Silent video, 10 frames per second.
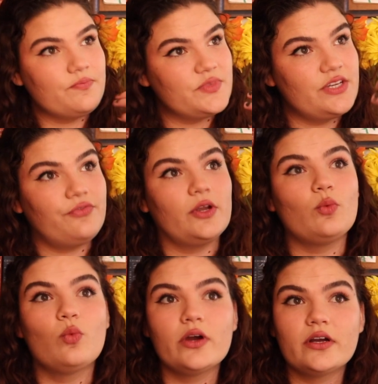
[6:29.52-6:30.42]

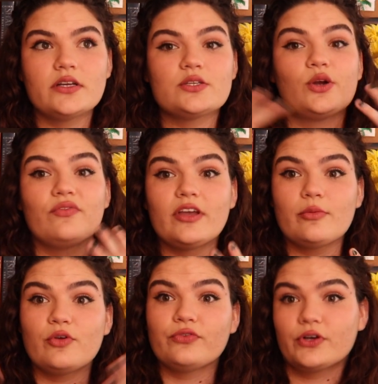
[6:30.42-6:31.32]
Different words are
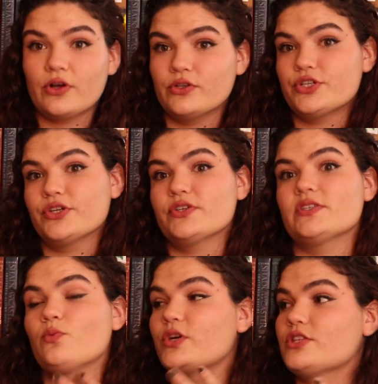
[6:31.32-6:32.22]
available for
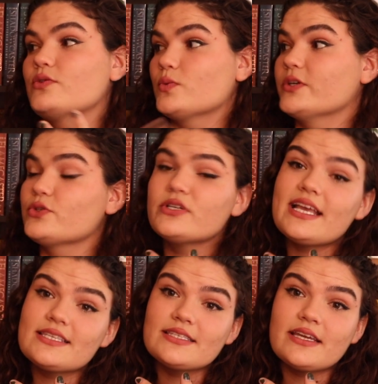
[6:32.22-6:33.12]
cultures in which those words are
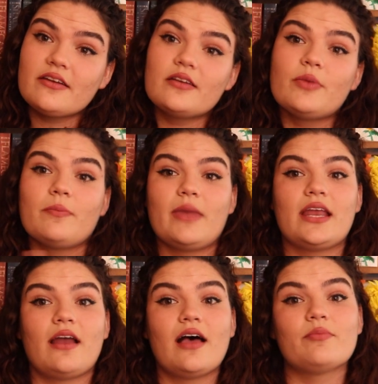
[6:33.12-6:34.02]
necessary but
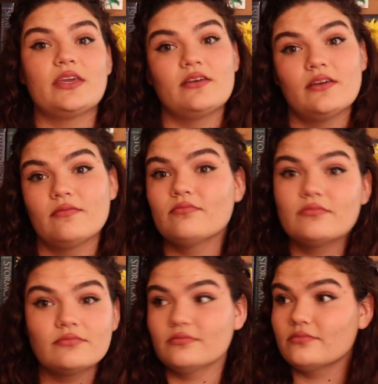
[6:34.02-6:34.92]
may not be
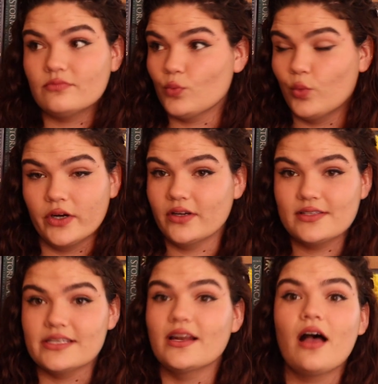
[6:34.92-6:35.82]

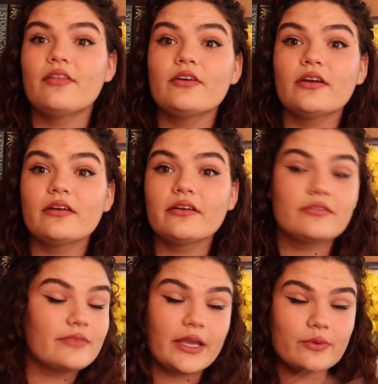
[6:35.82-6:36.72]
words in
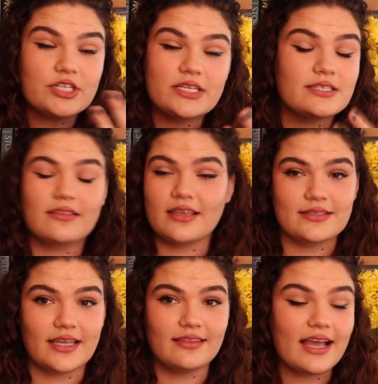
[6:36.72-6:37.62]
other languages and
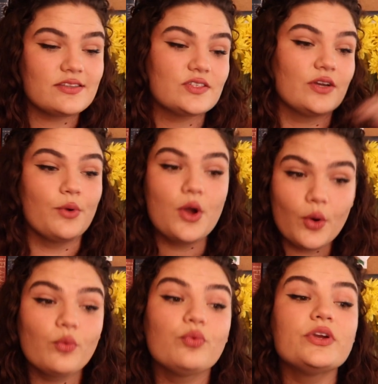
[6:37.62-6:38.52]
things like that. So
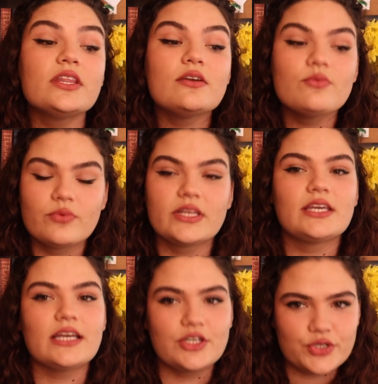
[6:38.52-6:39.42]
really,
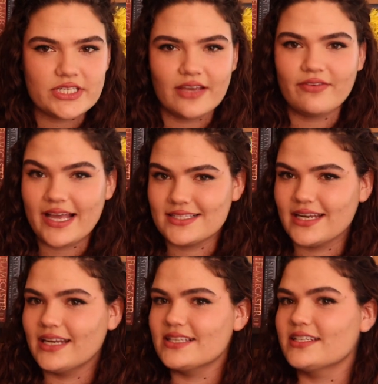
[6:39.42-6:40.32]
really interesting,
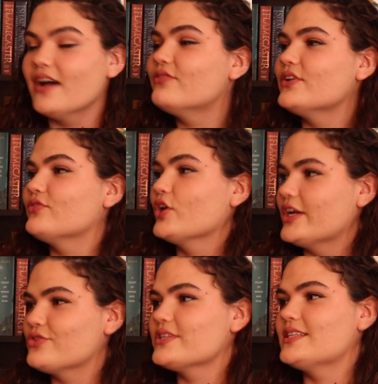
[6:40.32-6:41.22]
fascinating stuff if you're
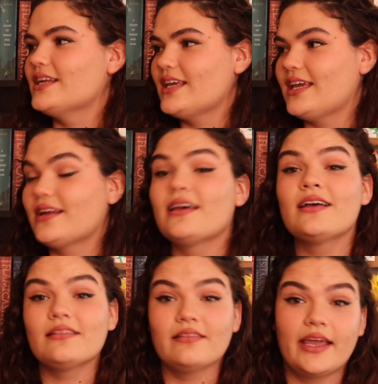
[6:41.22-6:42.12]
interested in
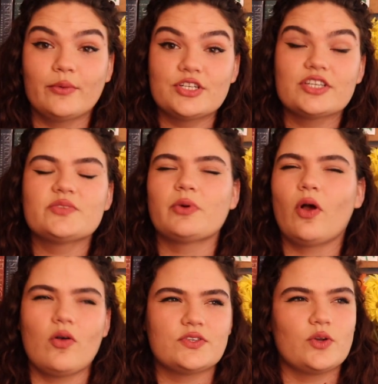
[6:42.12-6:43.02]
languages but
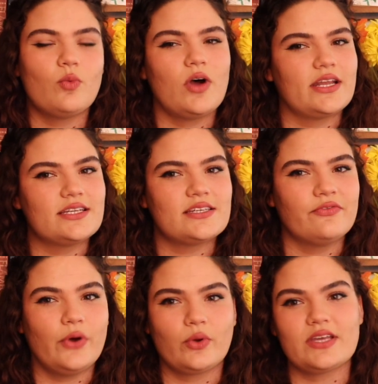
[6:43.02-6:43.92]
also want it to
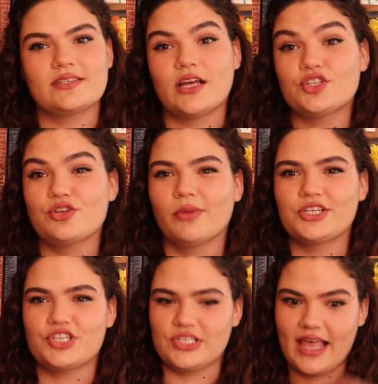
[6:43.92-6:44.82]
focus not too
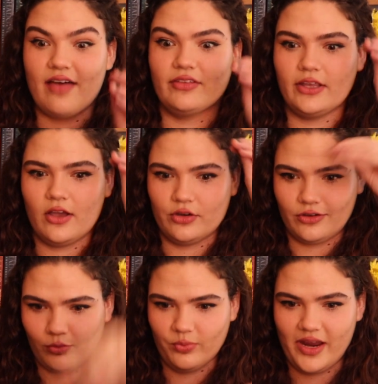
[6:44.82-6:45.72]
much just heavily
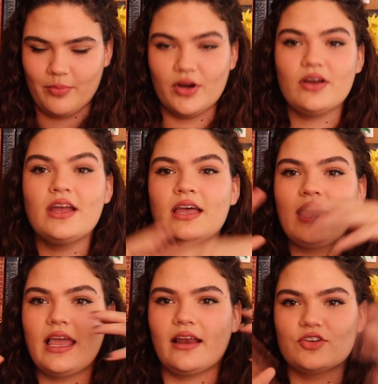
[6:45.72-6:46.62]
on grammar
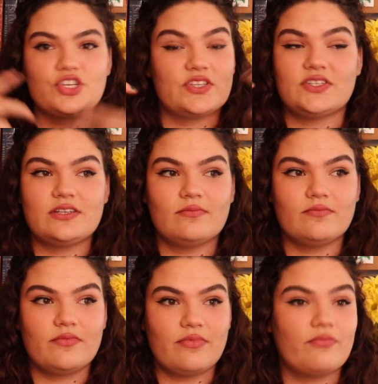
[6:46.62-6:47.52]
and just
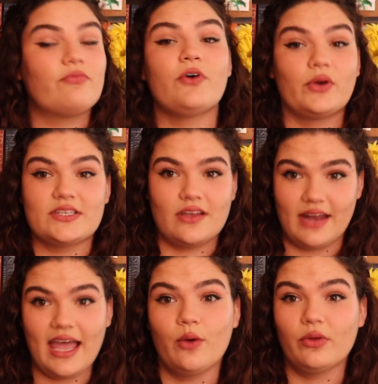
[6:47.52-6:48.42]
focus on
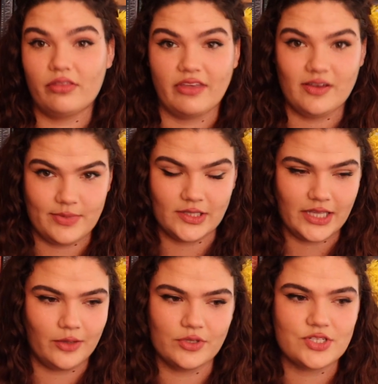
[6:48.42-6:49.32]
how we think about
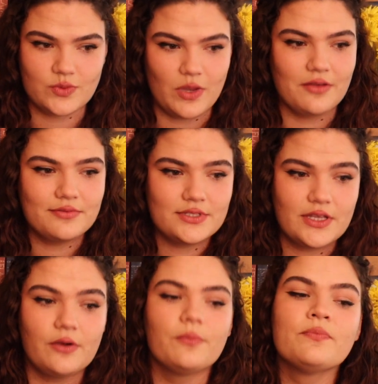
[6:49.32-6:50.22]
language as well.
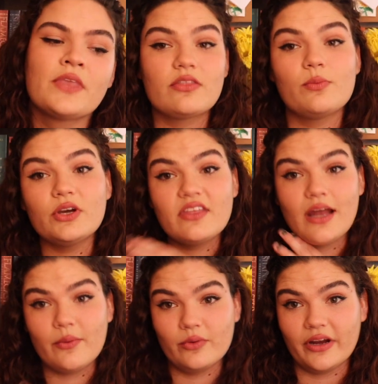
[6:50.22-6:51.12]
So the book that
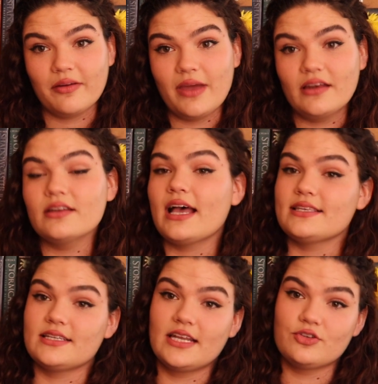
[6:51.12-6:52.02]
I would recommend
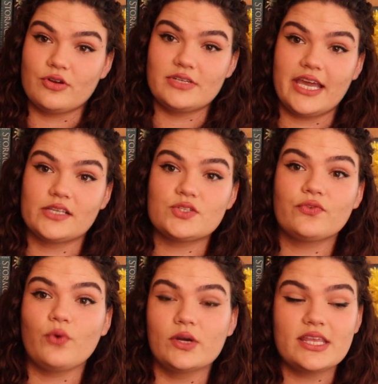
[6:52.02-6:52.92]
as an intro text
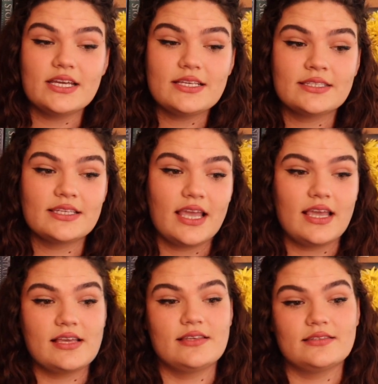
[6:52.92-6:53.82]
for this
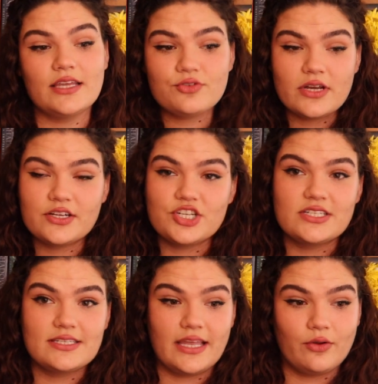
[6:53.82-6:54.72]
is Introduction
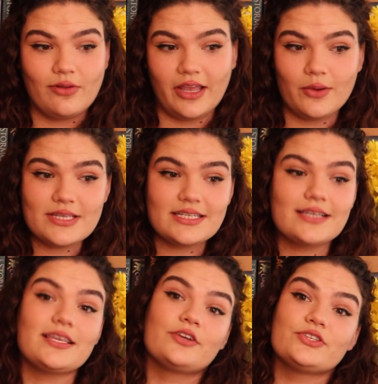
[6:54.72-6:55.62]
to
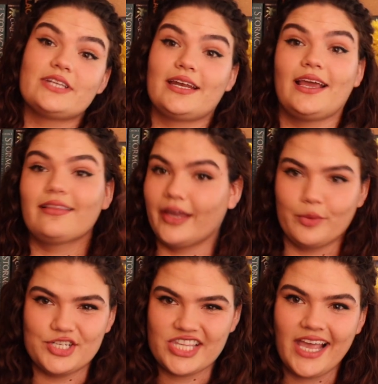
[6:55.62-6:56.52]
Psycholinguistics, Understanding
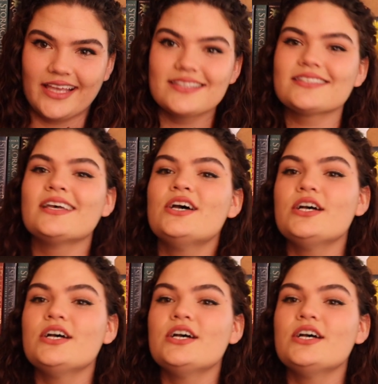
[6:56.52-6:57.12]
Language Science.